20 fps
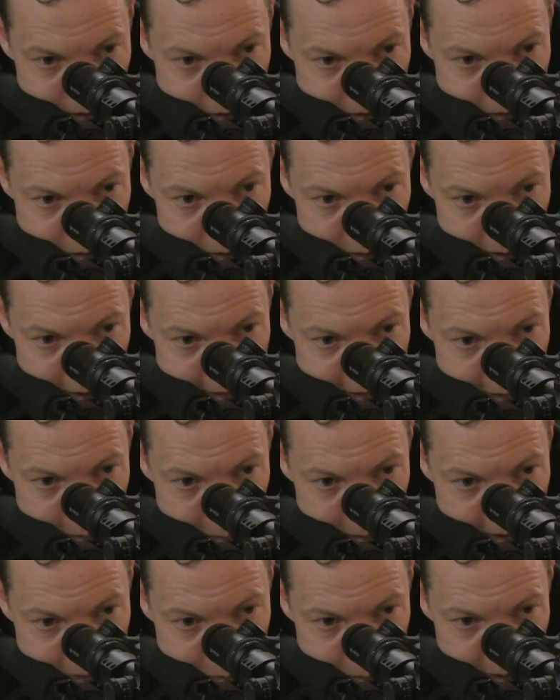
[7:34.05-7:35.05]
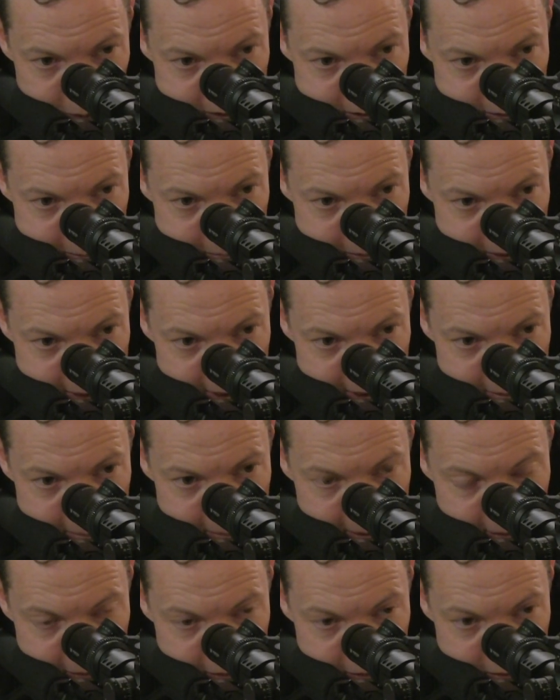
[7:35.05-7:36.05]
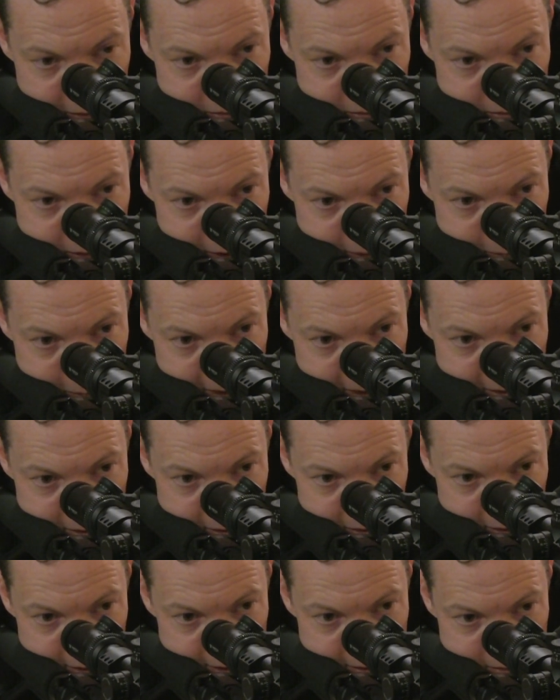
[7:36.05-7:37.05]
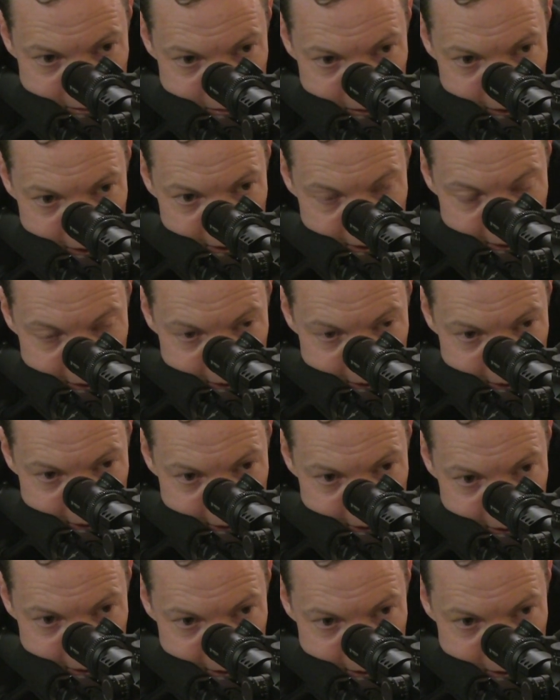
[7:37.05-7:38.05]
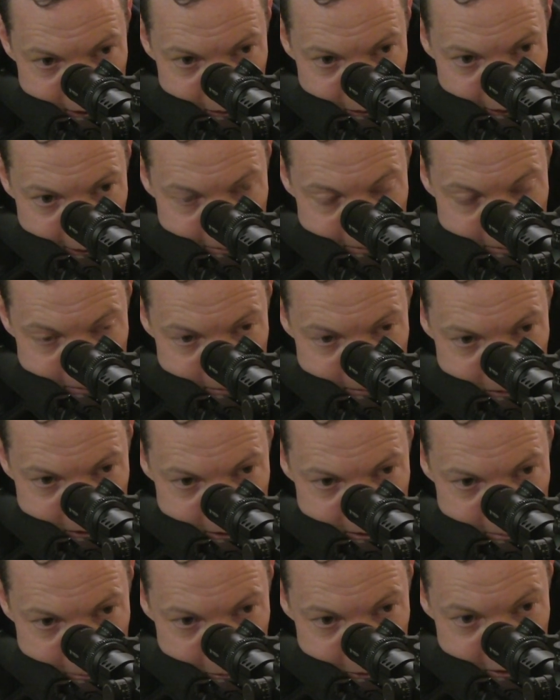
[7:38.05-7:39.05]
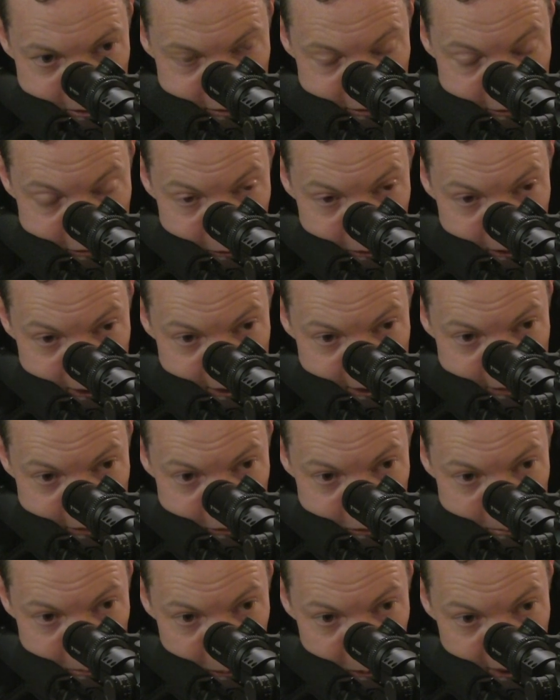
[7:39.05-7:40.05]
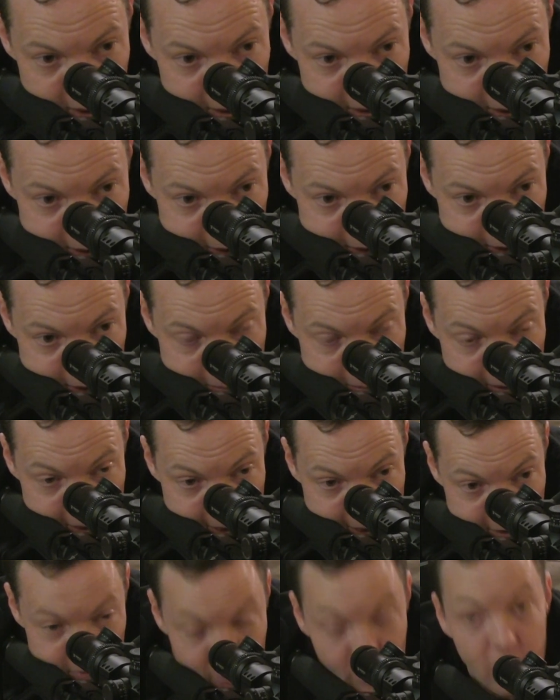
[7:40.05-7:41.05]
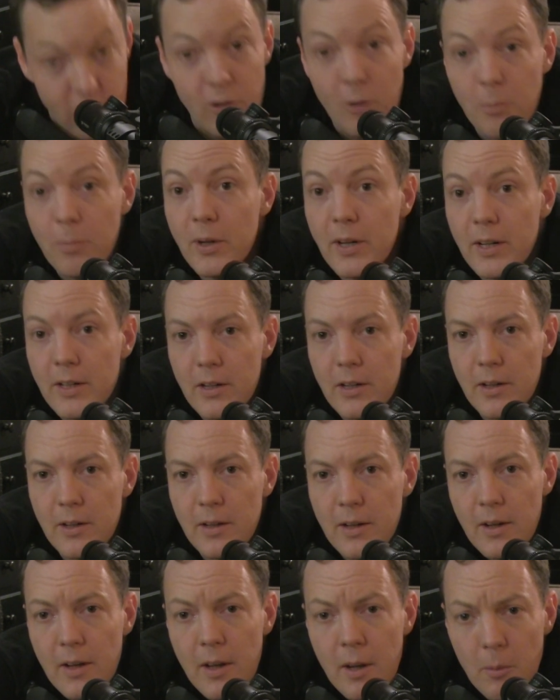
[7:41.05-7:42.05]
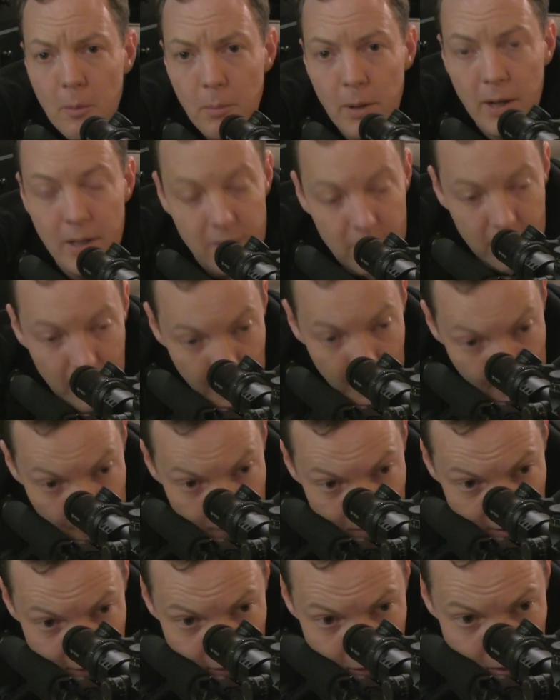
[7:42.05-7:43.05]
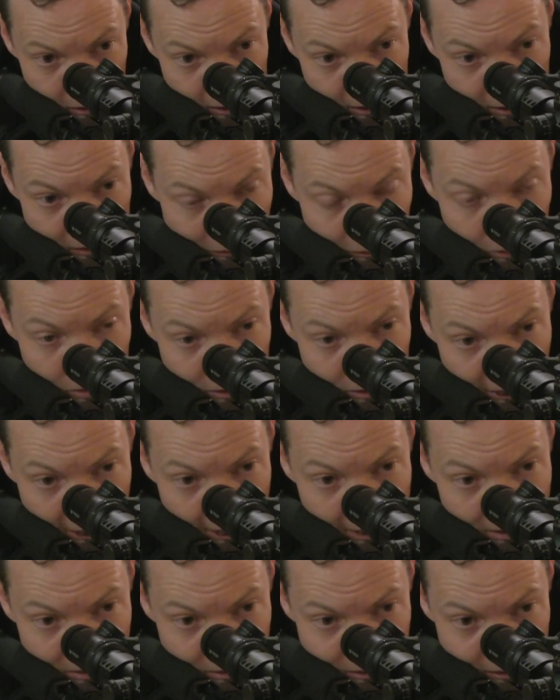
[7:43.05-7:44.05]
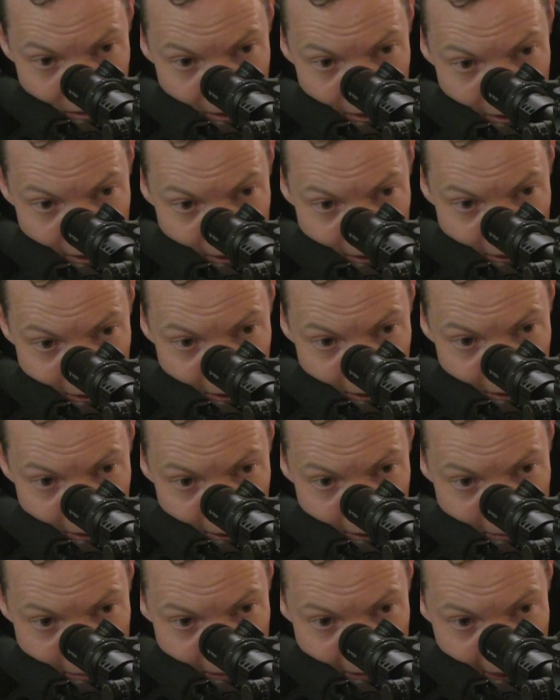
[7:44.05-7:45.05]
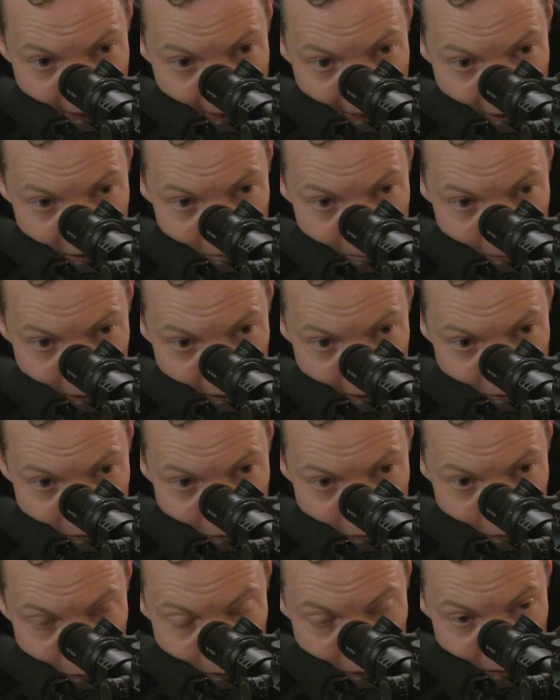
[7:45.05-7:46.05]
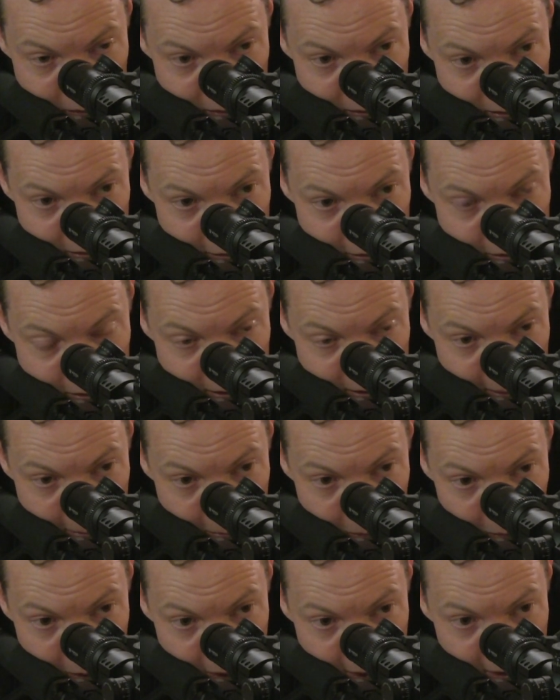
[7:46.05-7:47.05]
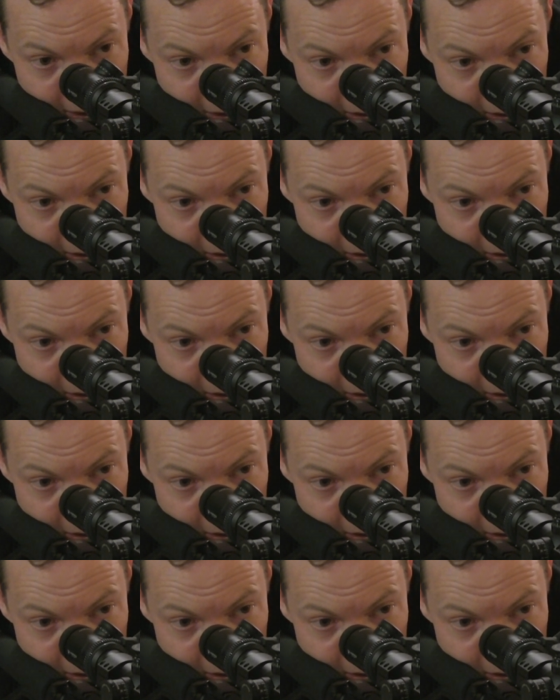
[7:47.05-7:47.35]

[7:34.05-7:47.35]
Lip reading: So if there was one complaint about this reticle, it's that I'm pushing 40 at this point, and my eyes are still pretty good. But if you look at those lines in there and the hash marks for the different MOA,